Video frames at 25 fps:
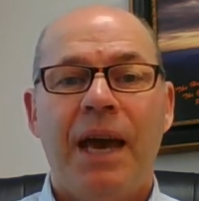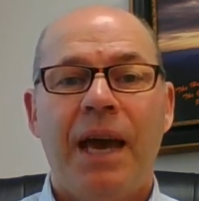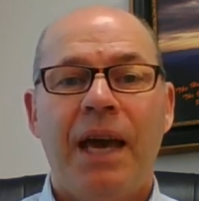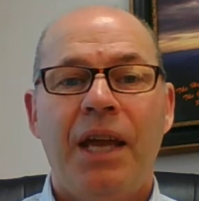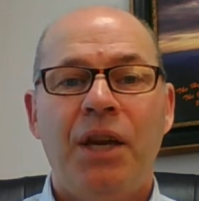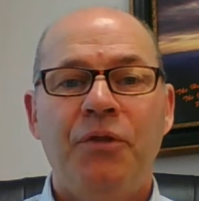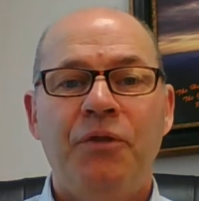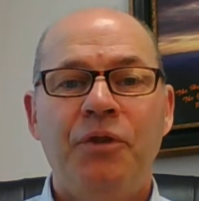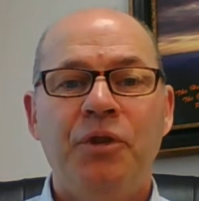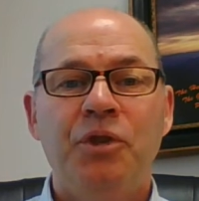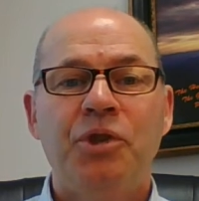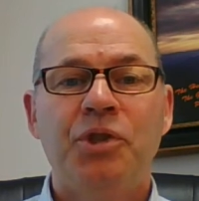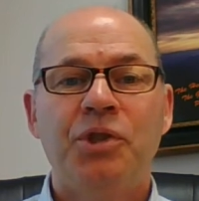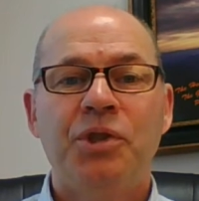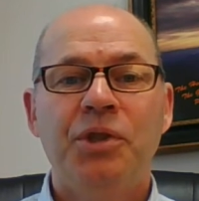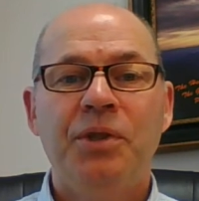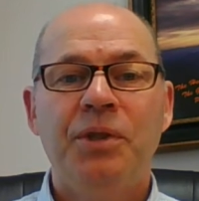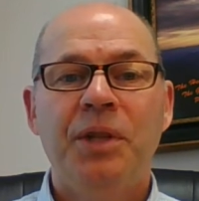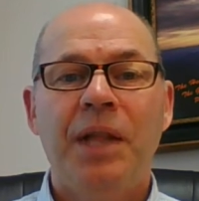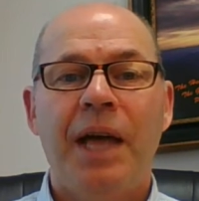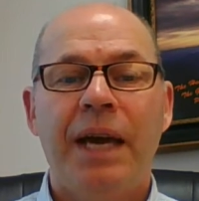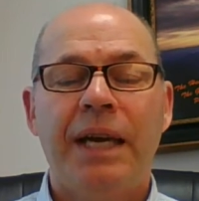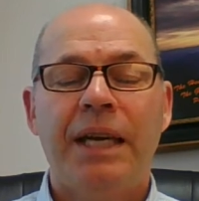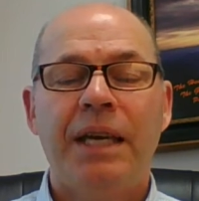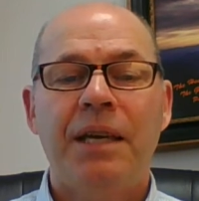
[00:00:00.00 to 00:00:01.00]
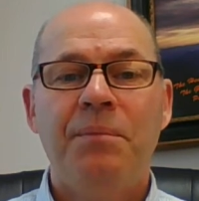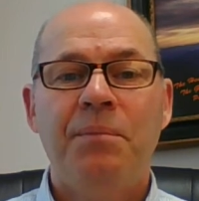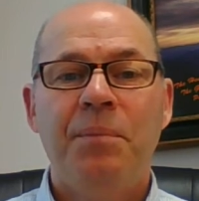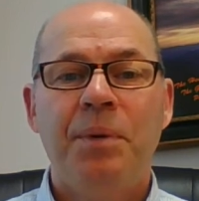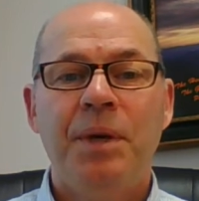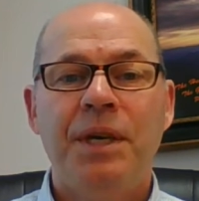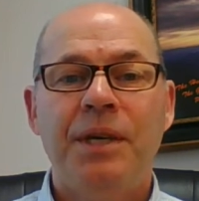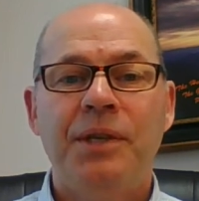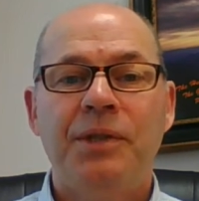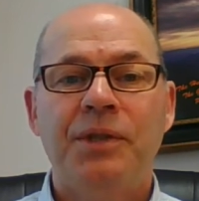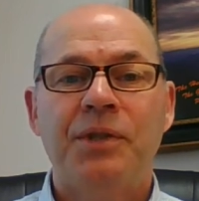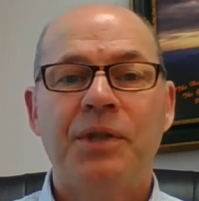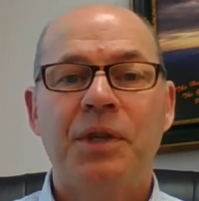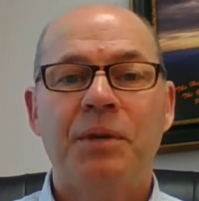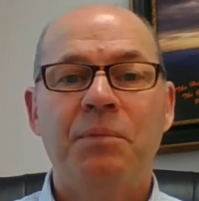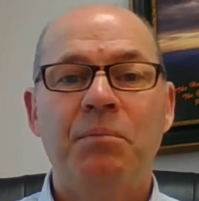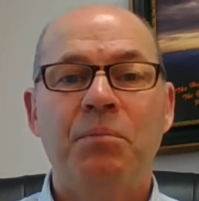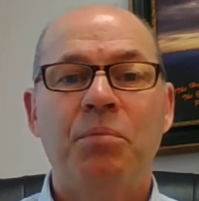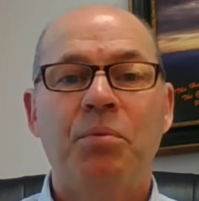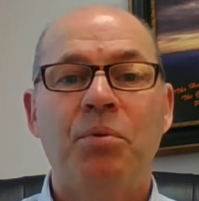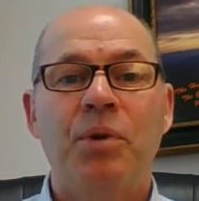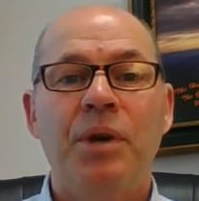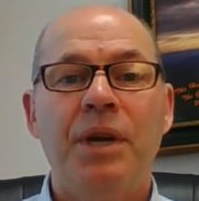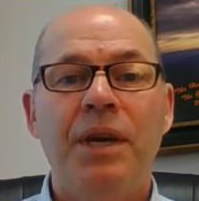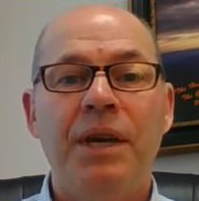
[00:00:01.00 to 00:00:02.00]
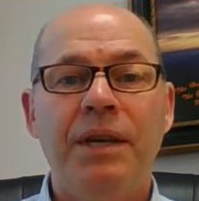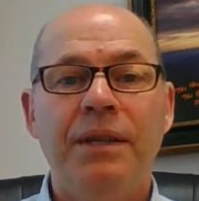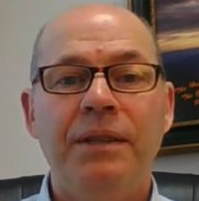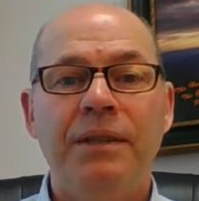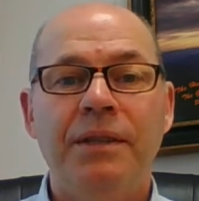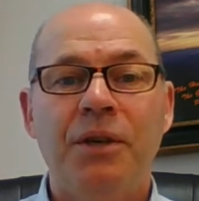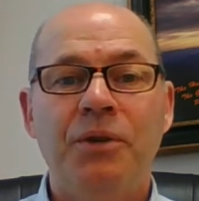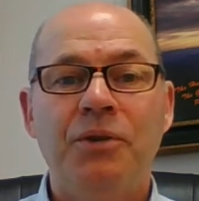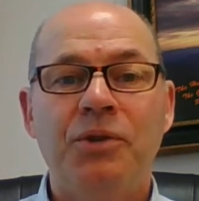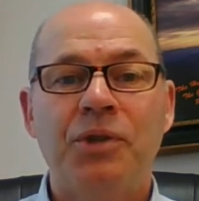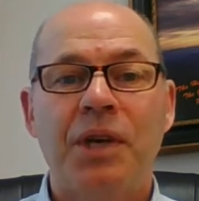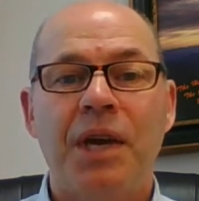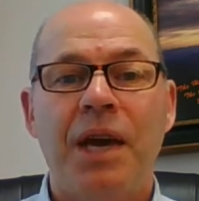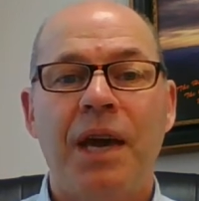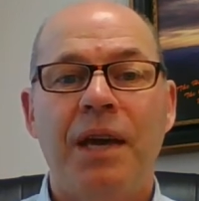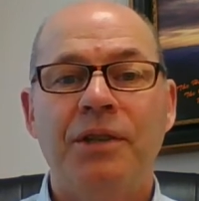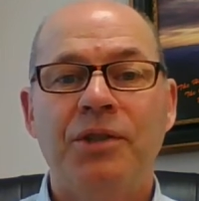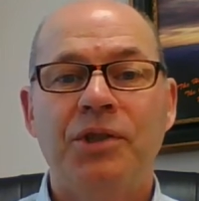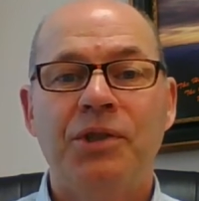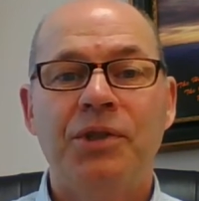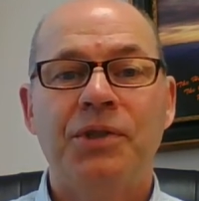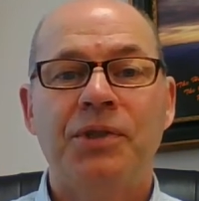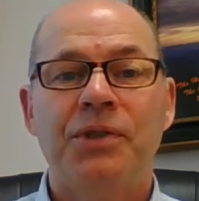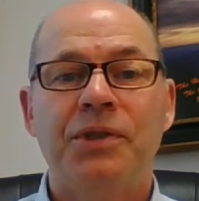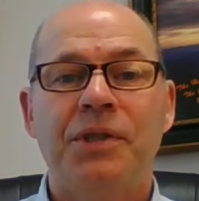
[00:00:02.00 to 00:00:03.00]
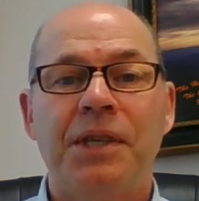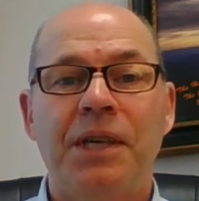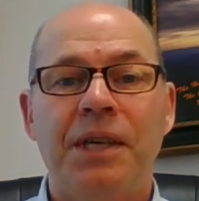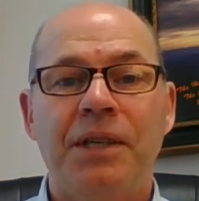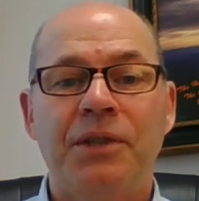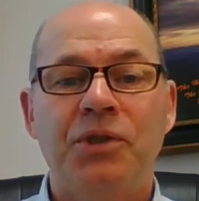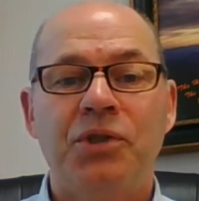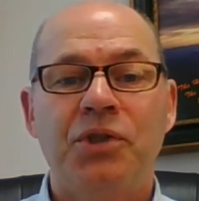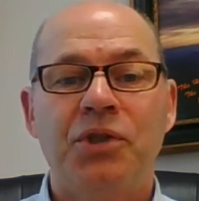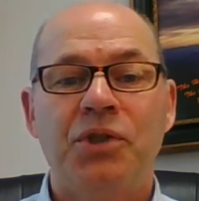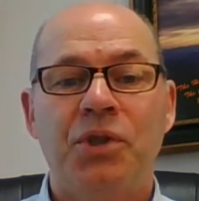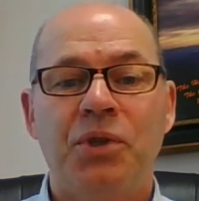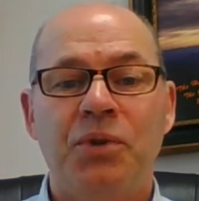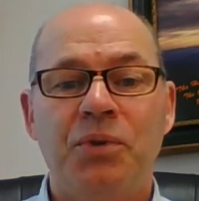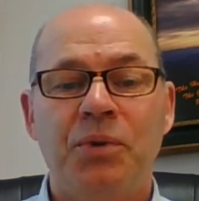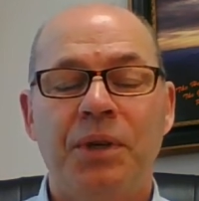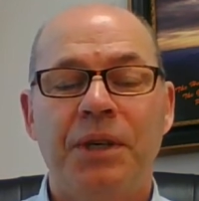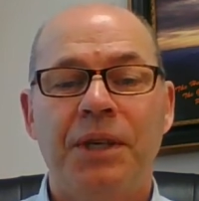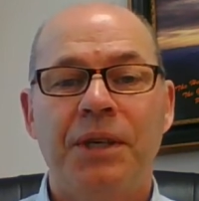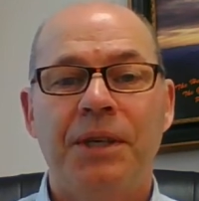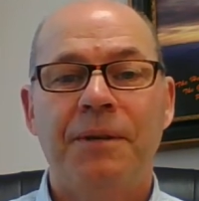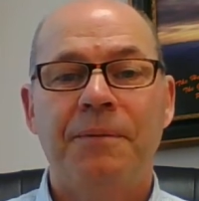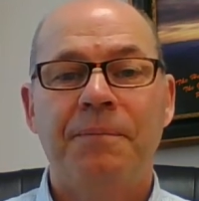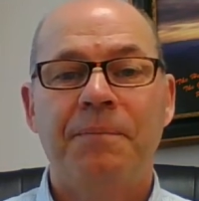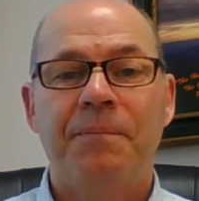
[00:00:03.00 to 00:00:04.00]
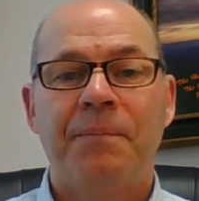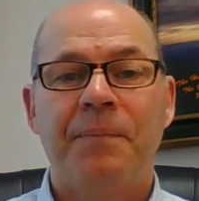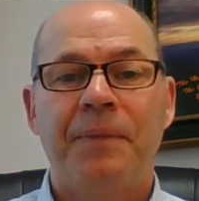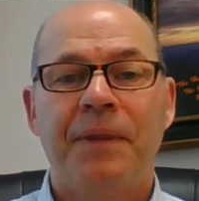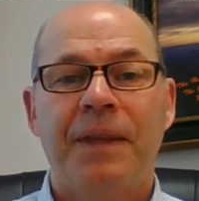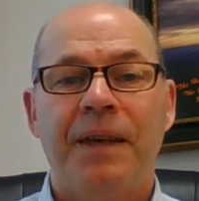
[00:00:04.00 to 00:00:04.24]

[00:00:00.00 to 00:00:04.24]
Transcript: And if you're still lacking peace, then bring those anxious things to him